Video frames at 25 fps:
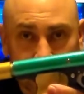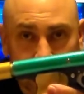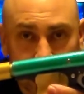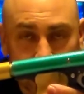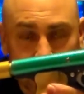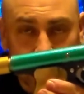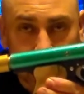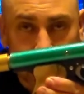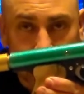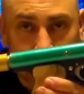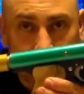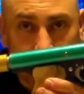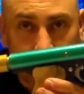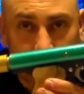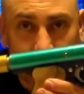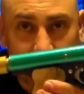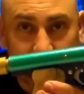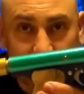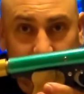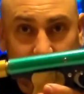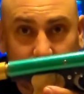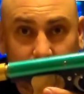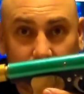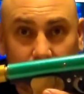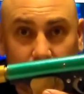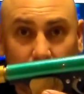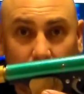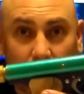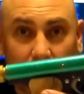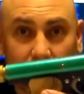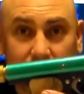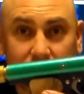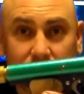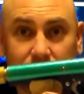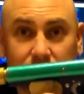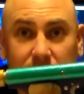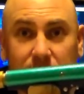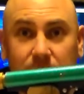one is called the
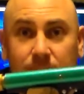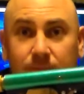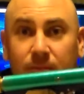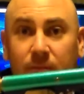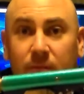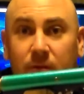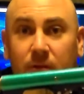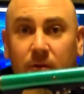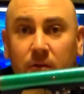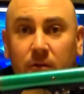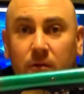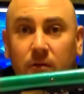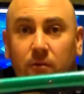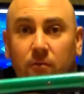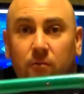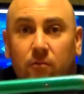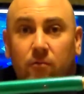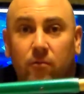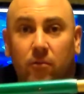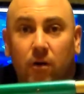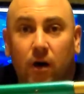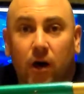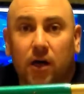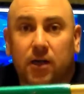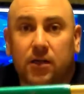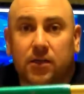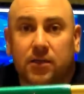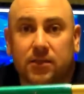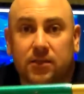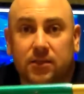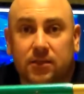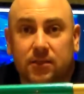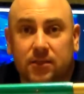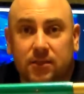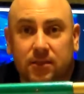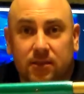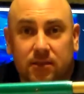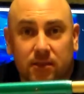Crossman
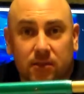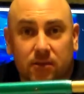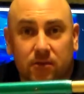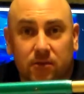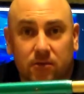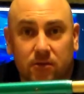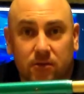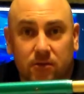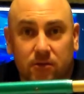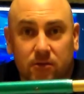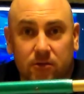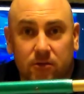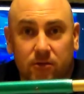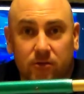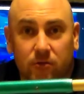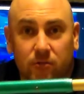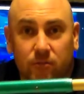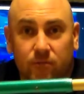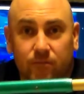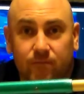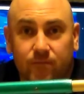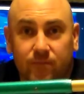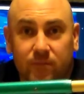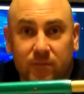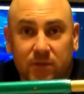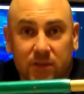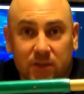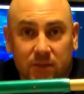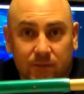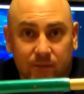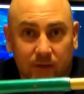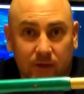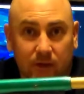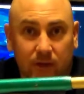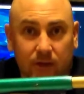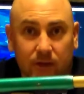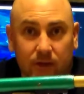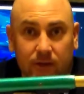Rocket CO2
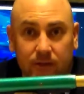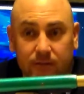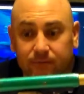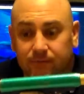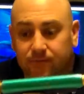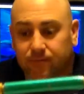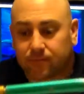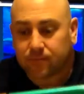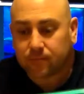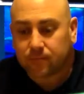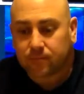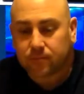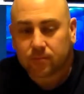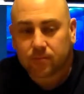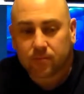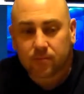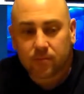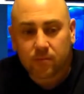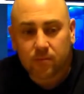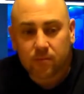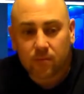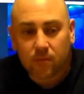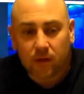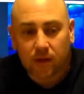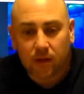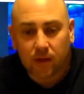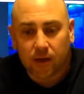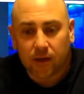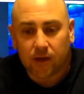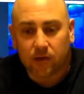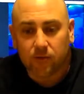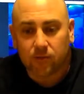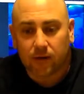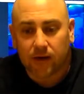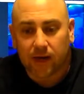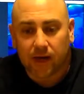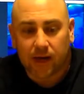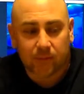Speargun, and
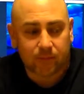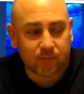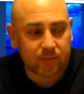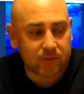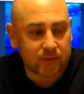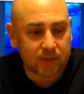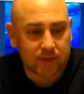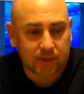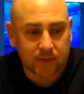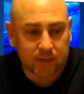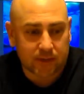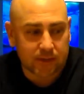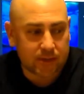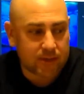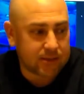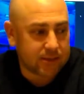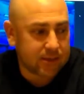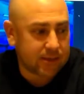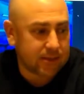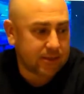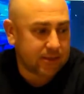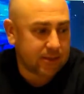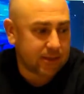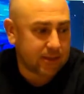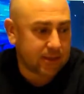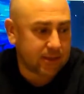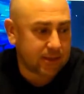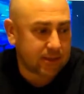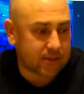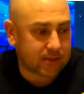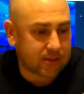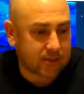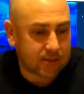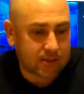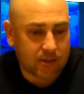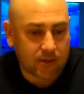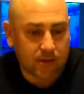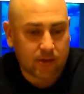what happens is it
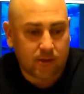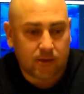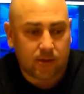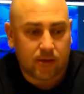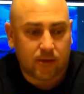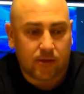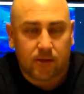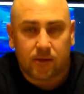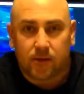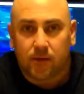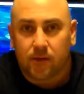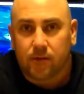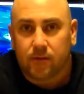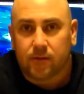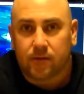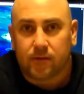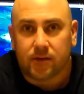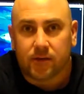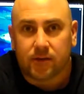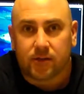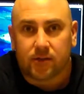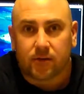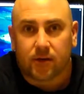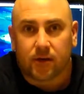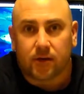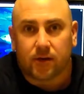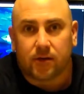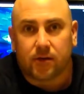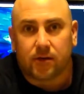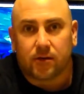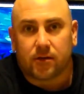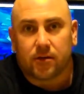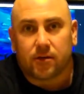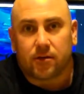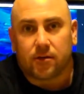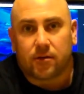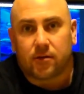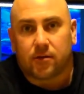takes these right
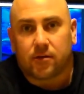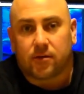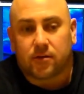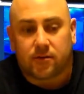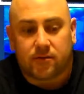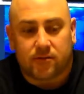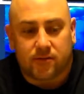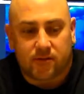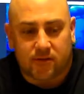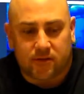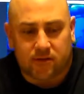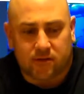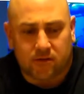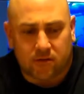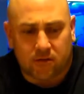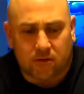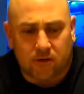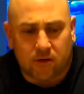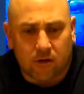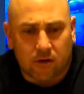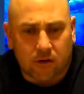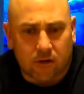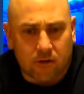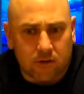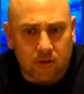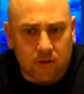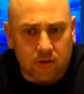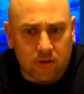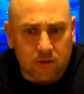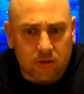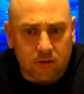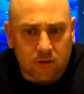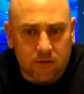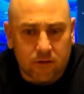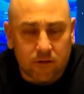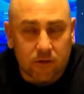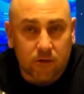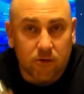here. These are called
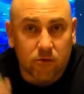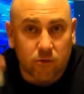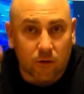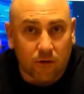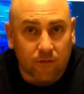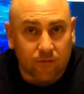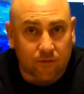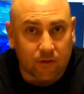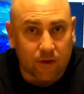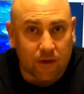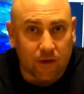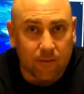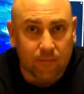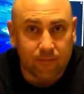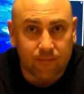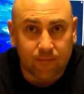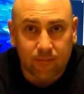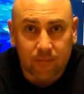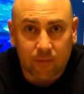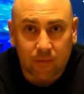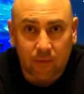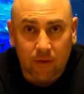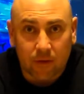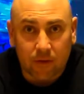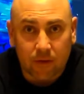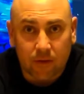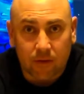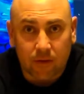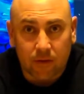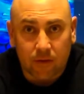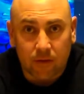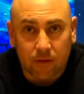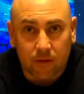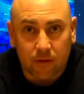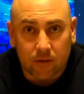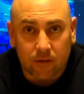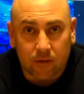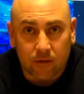12-gram
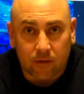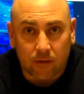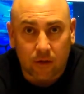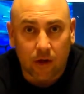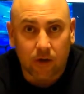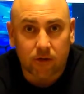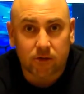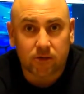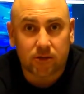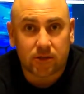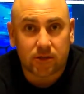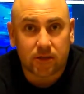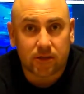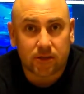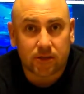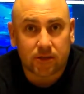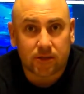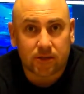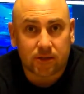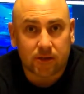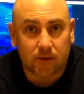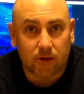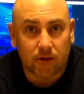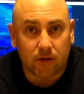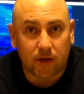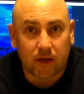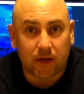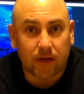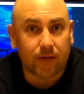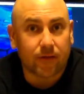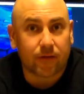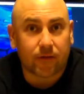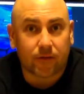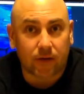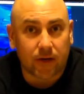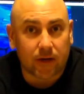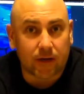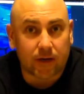cartridges. They're
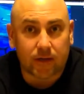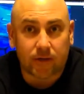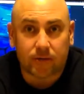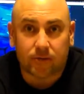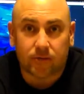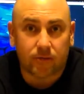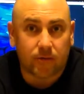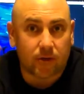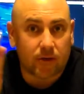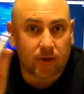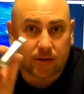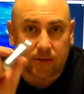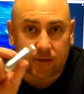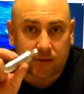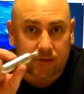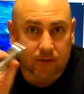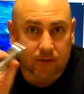unthreaded, right? They're